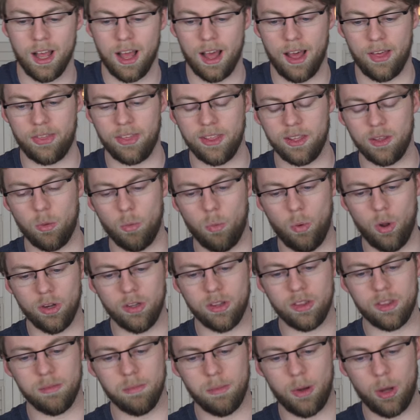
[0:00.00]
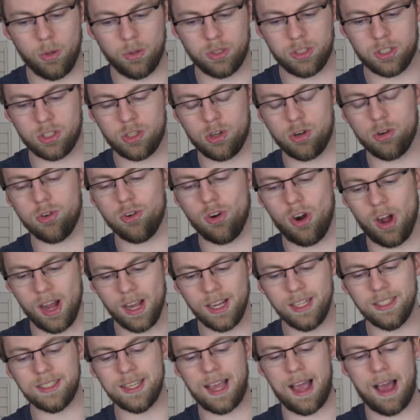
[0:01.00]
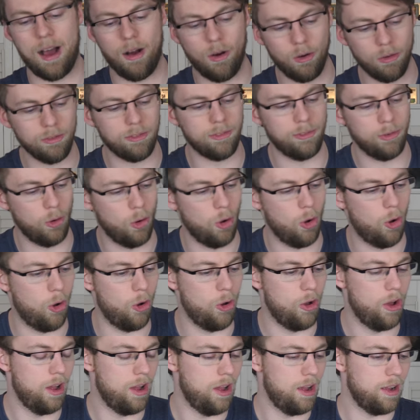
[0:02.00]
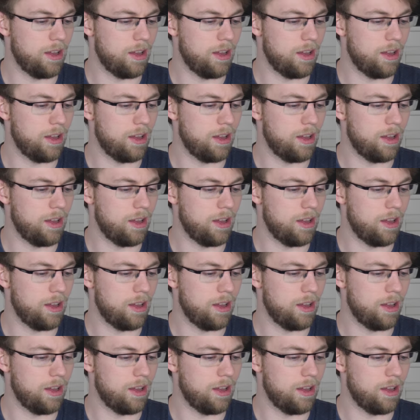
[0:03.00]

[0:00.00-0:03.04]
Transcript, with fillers: I think one of the most cried out for